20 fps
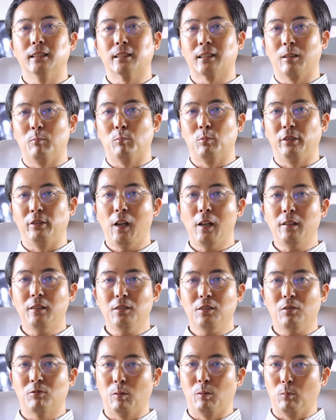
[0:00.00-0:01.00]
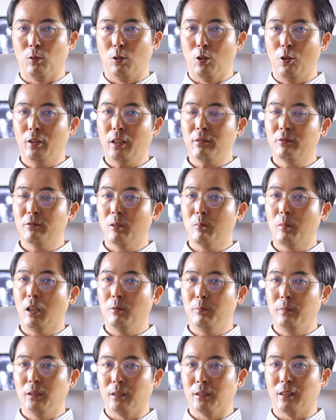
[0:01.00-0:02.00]
This can prevent us from learning from
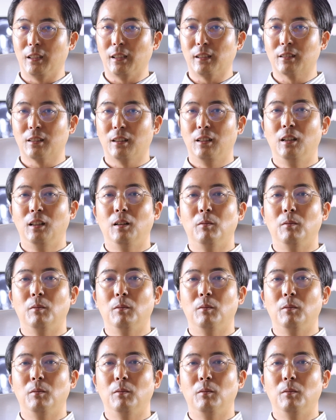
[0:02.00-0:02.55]
our mistakes